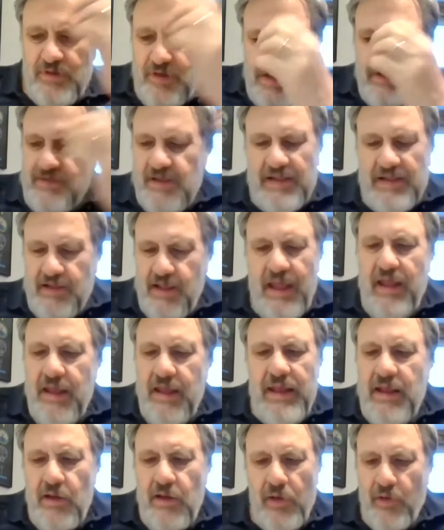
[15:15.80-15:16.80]
and the
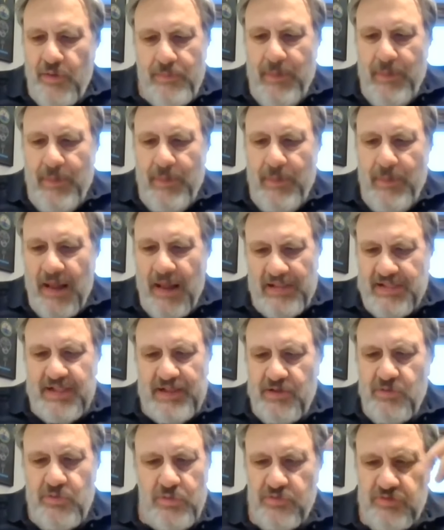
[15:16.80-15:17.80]
Elon
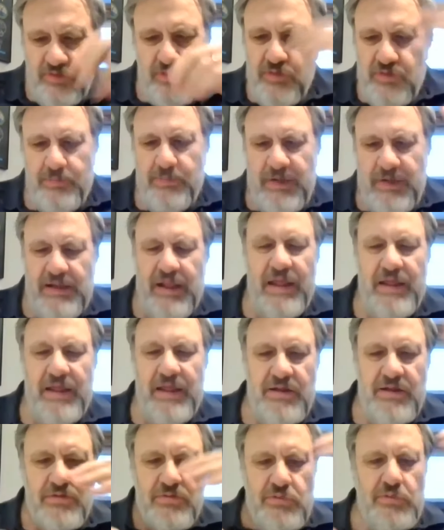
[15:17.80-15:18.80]
Musk, who shouldn't be
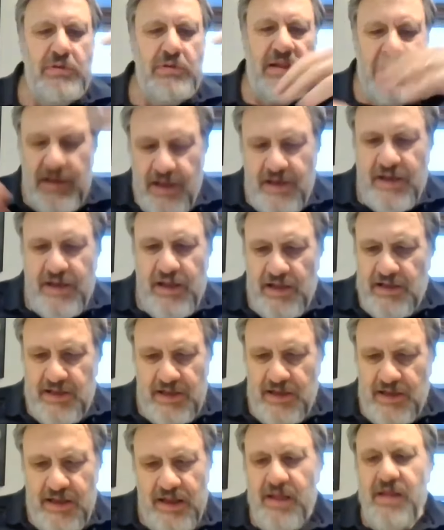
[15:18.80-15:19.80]
taken too
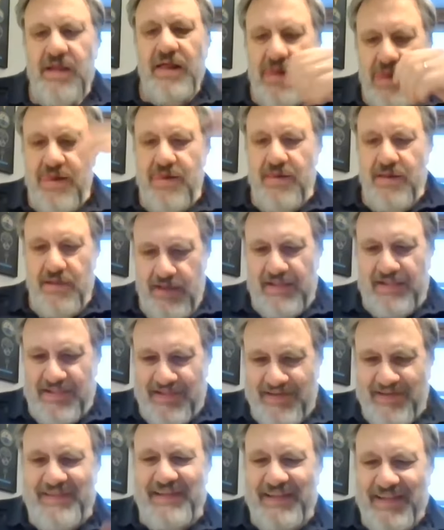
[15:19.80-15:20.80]
seriously as
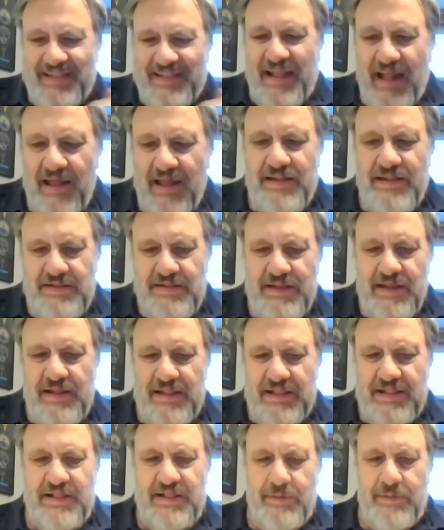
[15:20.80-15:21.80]
a
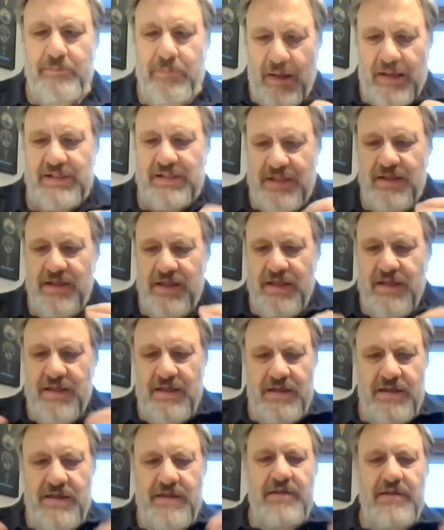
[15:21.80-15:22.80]
scientist, but
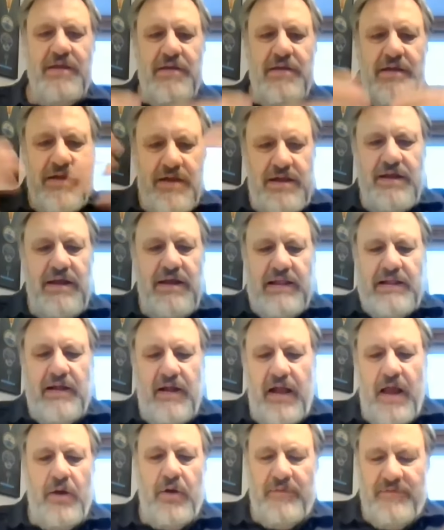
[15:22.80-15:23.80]
he is a
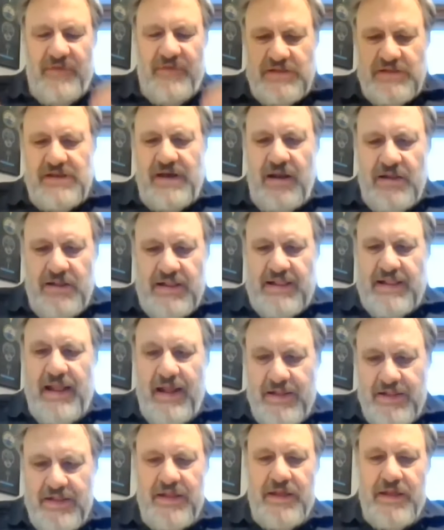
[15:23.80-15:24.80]
kind of a
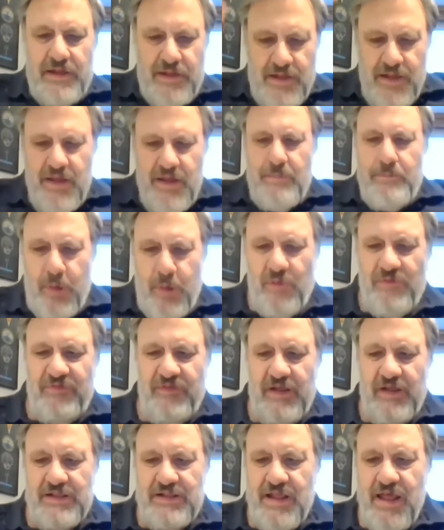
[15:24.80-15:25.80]
trend-setting
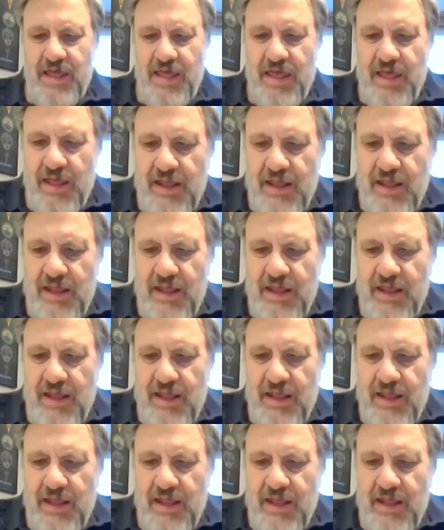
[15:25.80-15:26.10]
prophet.